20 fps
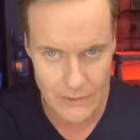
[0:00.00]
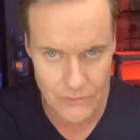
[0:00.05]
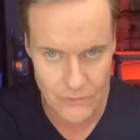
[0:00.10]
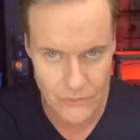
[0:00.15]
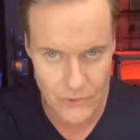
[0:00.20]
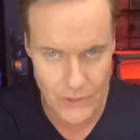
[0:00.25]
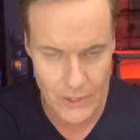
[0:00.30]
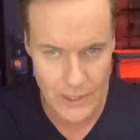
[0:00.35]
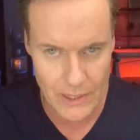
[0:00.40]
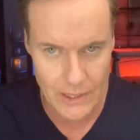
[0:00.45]

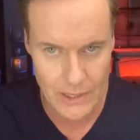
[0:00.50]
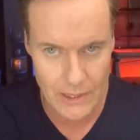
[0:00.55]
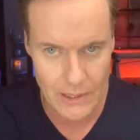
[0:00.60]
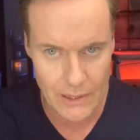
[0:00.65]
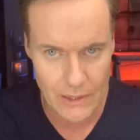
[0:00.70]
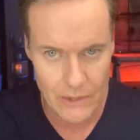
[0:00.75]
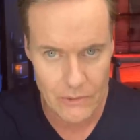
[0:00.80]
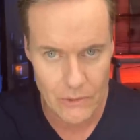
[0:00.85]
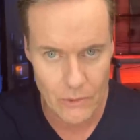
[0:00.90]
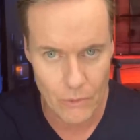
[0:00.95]
see
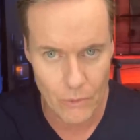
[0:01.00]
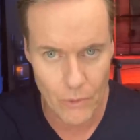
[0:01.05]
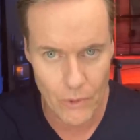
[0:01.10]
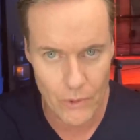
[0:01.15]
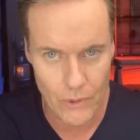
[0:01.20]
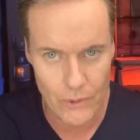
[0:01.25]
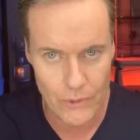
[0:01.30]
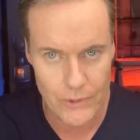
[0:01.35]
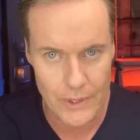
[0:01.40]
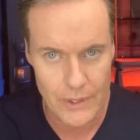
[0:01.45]
the
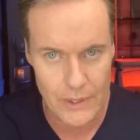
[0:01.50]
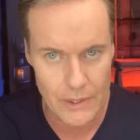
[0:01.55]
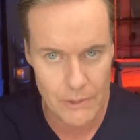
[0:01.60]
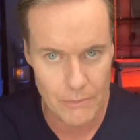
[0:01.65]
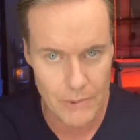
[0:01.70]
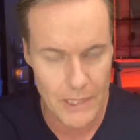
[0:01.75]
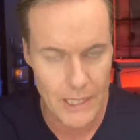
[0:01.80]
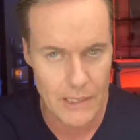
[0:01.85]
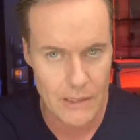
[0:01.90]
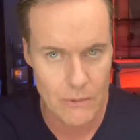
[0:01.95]
world in
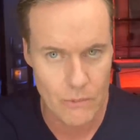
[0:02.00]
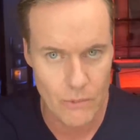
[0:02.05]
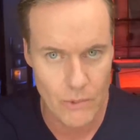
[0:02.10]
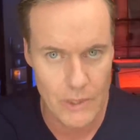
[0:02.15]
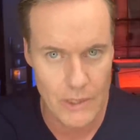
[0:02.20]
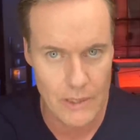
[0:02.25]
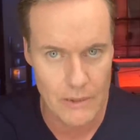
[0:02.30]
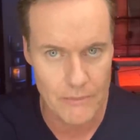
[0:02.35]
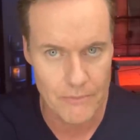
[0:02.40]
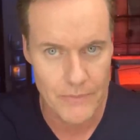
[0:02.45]
black and
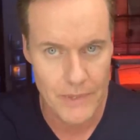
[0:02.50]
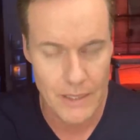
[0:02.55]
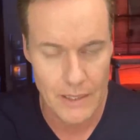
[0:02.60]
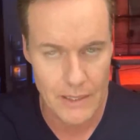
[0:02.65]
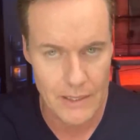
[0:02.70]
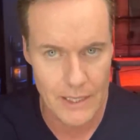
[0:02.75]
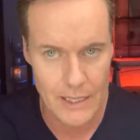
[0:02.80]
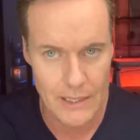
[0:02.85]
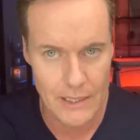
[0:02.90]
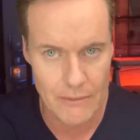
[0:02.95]
white
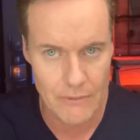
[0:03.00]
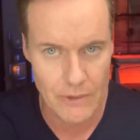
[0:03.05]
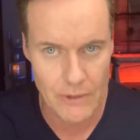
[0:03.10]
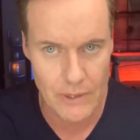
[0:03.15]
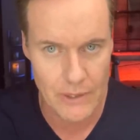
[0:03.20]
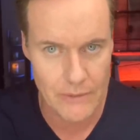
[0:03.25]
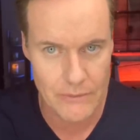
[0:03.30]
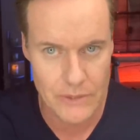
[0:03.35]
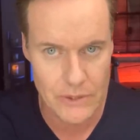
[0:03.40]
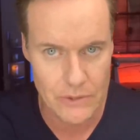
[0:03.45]
and they never
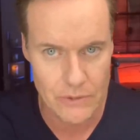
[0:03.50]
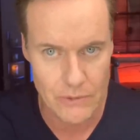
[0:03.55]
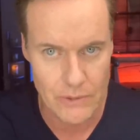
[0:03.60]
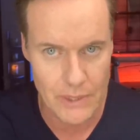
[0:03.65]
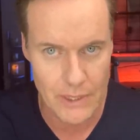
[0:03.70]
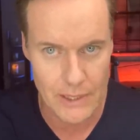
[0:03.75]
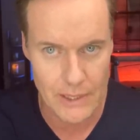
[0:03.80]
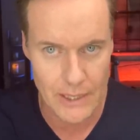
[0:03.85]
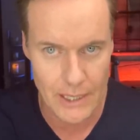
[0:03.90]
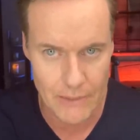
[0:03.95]
loved you.
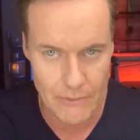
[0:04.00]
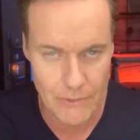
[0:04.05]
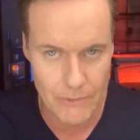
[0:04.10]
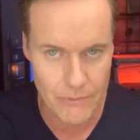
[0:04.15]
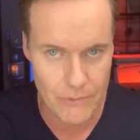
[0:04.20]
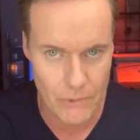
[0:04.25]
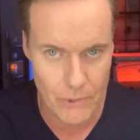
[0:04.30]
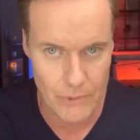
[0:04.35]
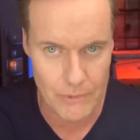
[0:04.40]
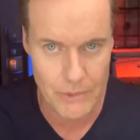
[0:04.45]
They never
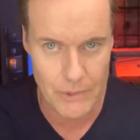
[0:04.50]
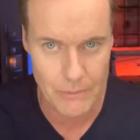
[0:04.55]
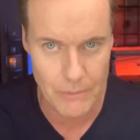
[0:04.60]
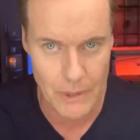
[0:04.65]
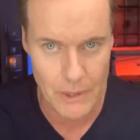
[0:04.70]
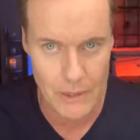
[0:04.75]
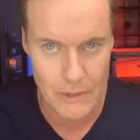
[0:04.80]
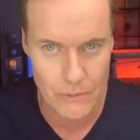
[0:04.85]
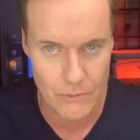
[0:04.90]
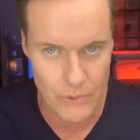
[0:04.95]
formed a
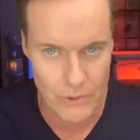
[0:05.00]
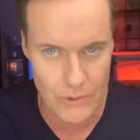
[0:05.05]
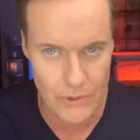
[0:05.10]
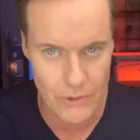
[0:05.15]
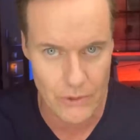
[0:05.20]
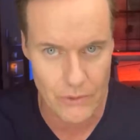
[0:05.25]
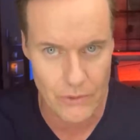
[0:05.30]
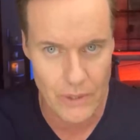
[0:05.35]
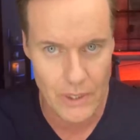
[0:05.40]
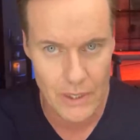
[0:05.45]
bond with you.
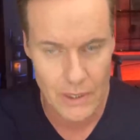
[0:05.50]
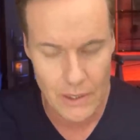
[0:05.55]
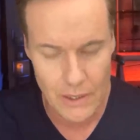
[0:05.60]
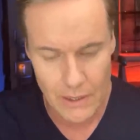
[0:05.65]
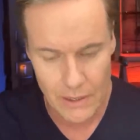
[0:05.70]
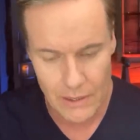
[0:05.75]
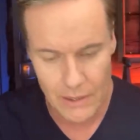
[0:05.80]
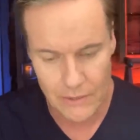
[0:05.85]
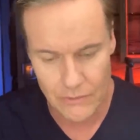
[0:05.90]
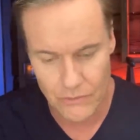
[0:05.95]

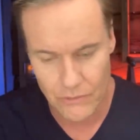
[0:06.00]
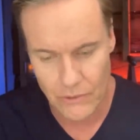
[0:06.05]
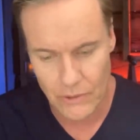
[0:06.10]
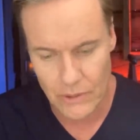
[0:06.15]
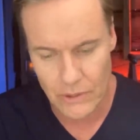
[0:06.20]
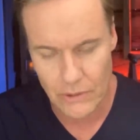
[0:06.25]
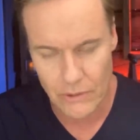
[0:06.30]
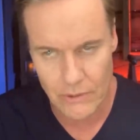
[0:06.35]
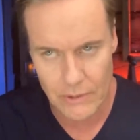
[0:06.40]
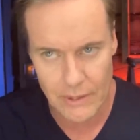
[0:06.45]
And so you
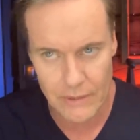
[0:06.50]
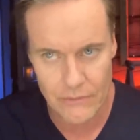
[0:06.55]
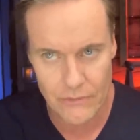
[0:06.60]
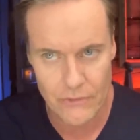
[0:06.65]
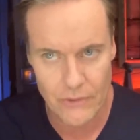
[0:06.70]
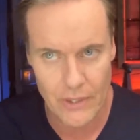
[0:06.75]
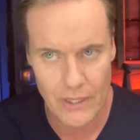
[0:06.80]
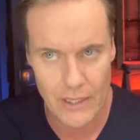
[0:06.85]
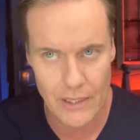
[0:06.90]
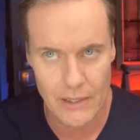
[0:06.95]
know that
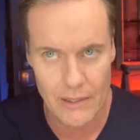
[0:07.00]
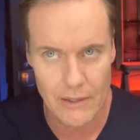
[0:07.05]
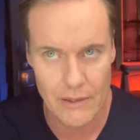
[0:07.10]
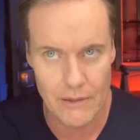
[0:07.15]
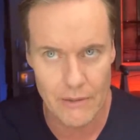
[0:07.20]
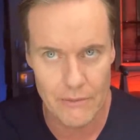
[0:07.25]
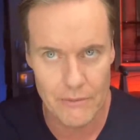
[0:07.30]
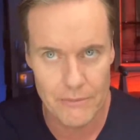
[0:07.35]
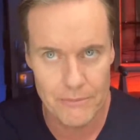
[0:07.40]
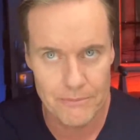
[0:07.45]
saying
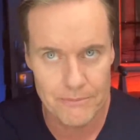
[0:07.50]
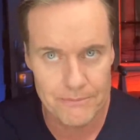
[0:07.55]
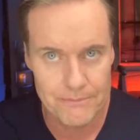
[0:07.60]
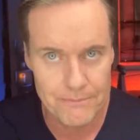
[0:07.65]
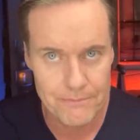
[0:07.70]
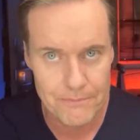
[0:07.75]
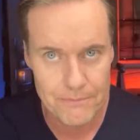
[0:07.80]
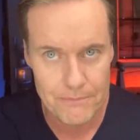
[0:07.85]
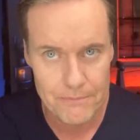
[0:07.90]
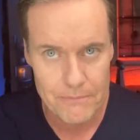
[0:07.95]
of
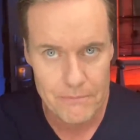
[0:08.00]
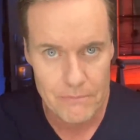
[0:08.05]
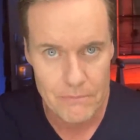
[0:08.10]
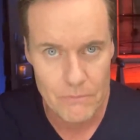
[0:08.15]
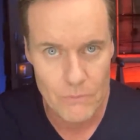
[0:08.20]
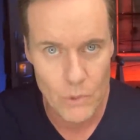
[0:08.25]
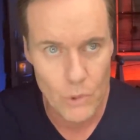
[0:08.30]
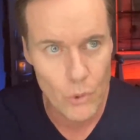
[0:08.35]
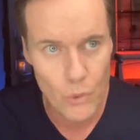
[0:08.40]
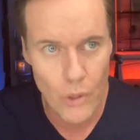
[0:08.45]

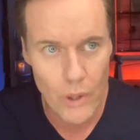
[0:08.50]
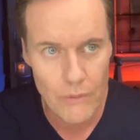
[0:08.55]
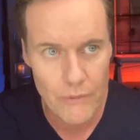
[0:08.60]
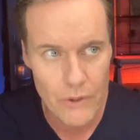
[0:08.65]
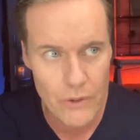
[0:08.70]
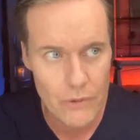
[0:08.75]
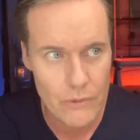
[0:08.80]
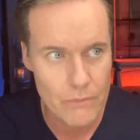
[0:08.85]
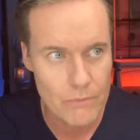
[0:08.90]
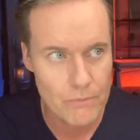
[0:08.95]

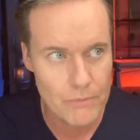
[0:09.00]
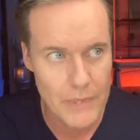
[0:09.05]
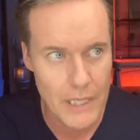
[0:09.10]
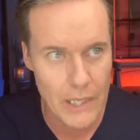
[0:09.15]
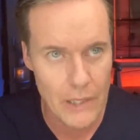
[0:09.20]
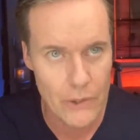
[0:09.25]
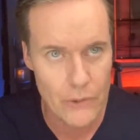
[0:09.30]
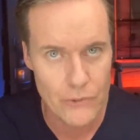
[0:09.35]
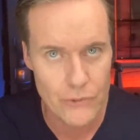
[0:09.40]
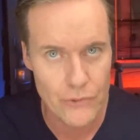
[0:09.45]
whoever
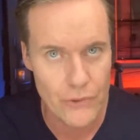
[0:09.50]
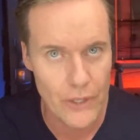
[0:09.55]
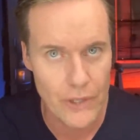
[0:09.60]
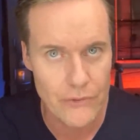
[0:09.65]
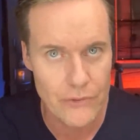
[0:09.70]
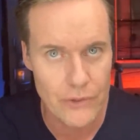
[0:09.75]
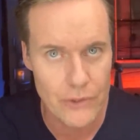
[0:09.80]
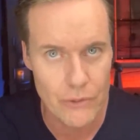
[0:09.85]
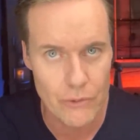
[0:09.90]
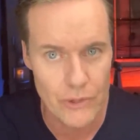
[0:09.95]
cares
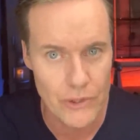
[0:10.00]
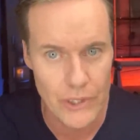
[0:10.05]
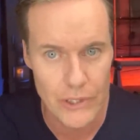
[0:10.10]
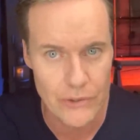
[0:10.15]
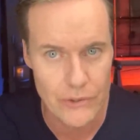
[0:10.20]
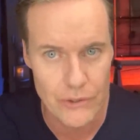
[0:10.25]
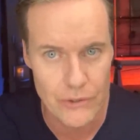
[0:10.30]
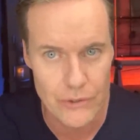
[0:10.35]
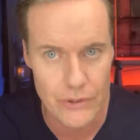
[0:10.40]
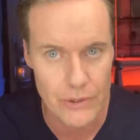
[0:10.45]
less in a
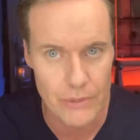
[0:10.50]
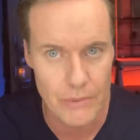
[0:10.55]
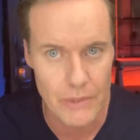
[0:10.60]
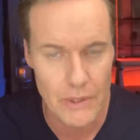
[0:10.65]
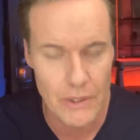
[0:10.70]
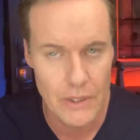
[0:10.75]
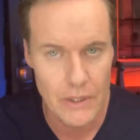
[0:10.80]
relationship